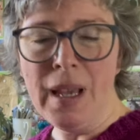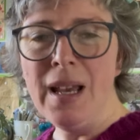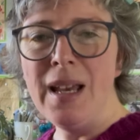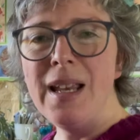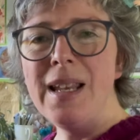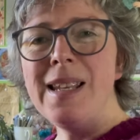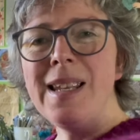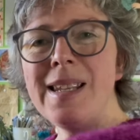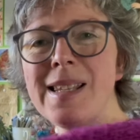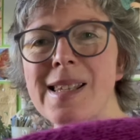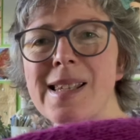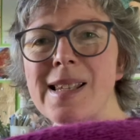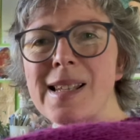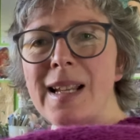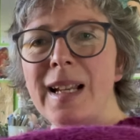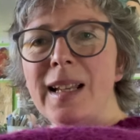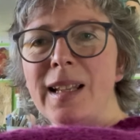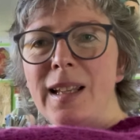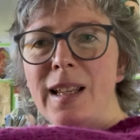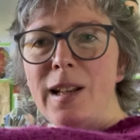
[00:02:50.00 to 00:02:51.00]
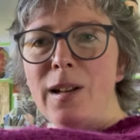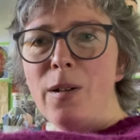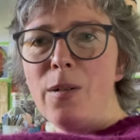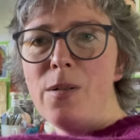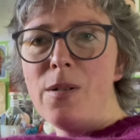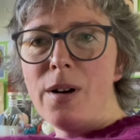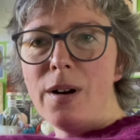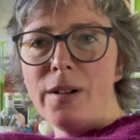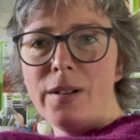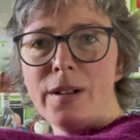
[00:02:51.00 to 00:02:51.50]
it is slightly
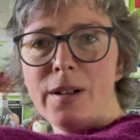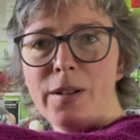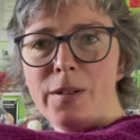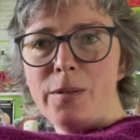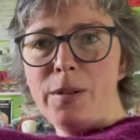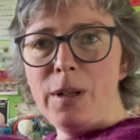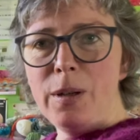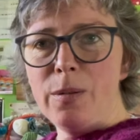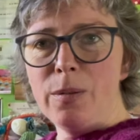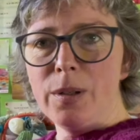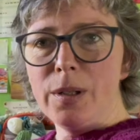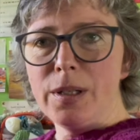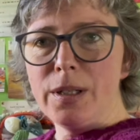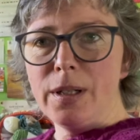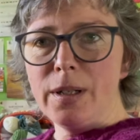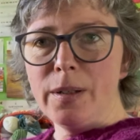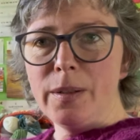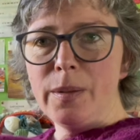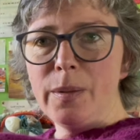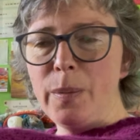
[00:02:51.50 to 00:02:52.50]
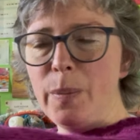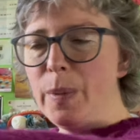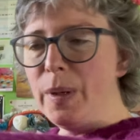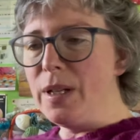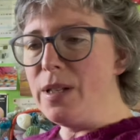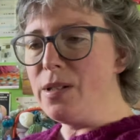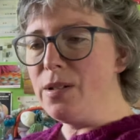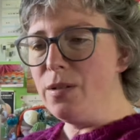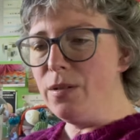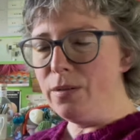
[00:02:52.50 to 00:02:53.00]
longer than a 3/4, but
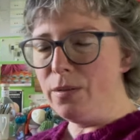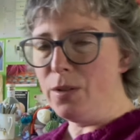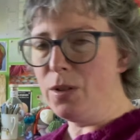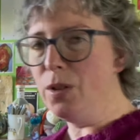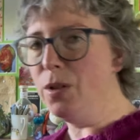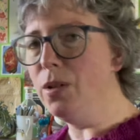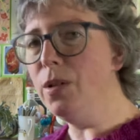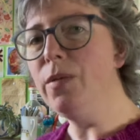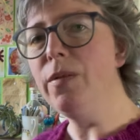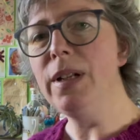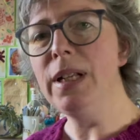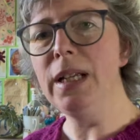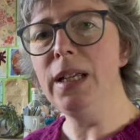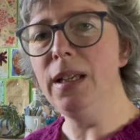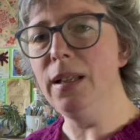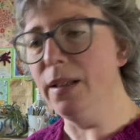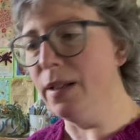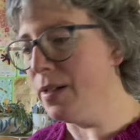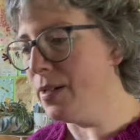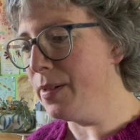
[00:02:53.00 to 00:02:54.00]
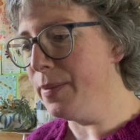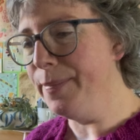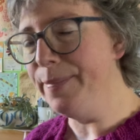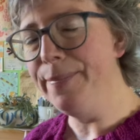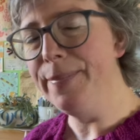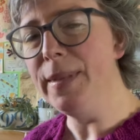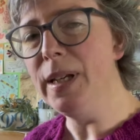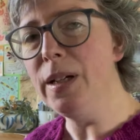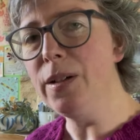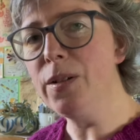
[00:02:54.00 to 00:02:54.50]
it's not too ridiculous.
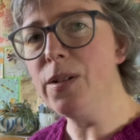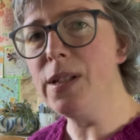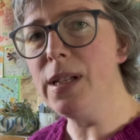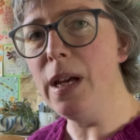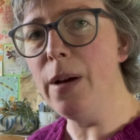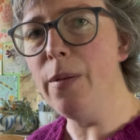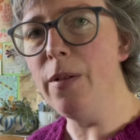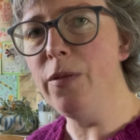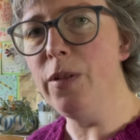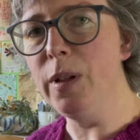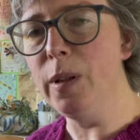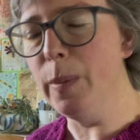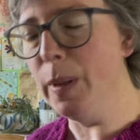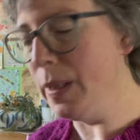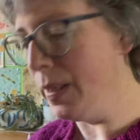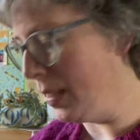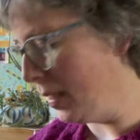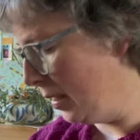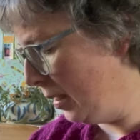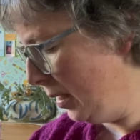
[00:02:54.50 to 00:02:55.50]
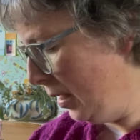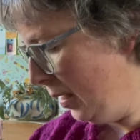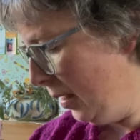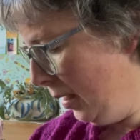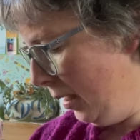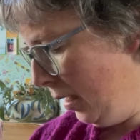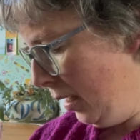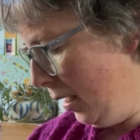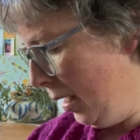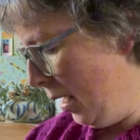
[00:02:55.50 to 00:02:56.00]
I shall see how I feel about it.
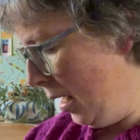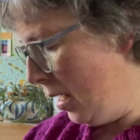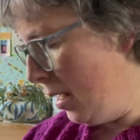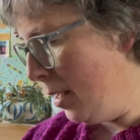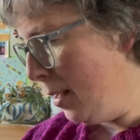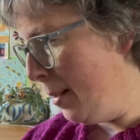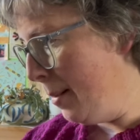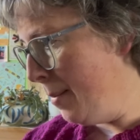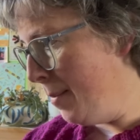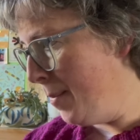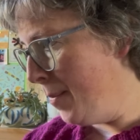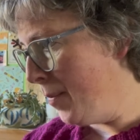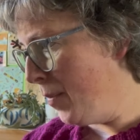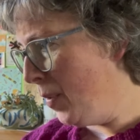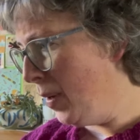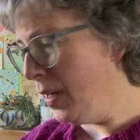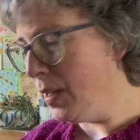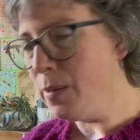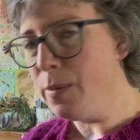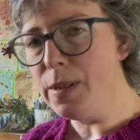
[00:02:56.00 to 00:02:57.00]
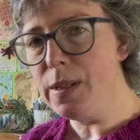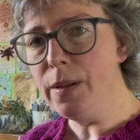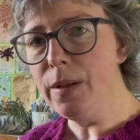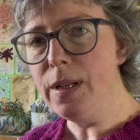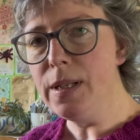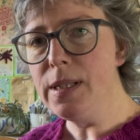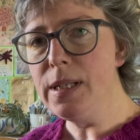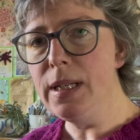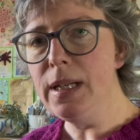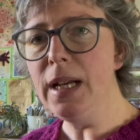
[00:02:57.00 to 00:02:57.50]
What else was I going
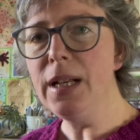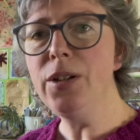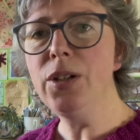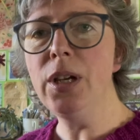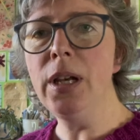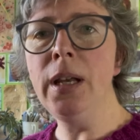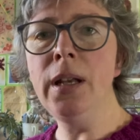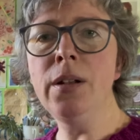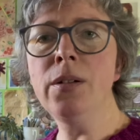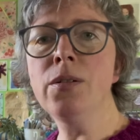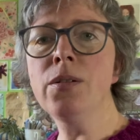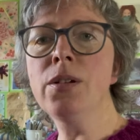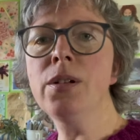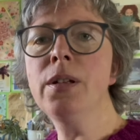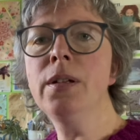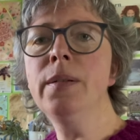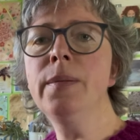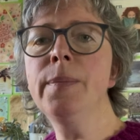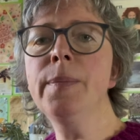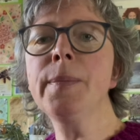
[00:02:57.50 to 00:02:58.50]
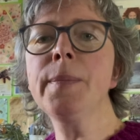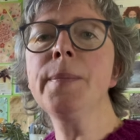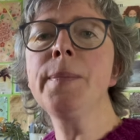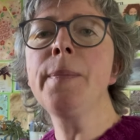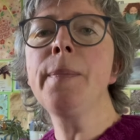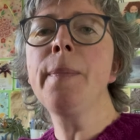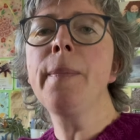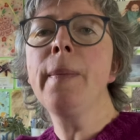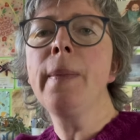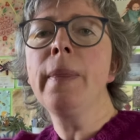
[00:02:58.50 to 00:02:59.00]
to say? I changed
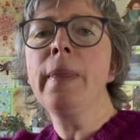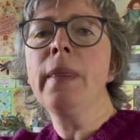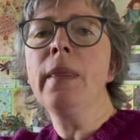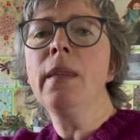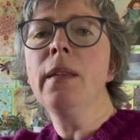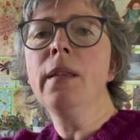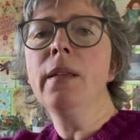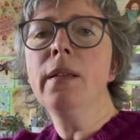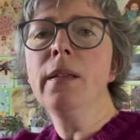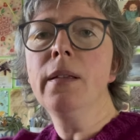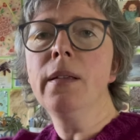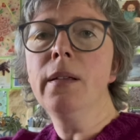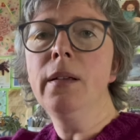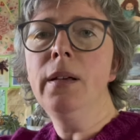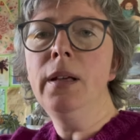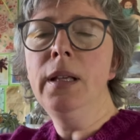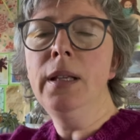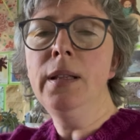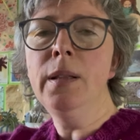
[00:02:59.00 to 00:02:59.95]
in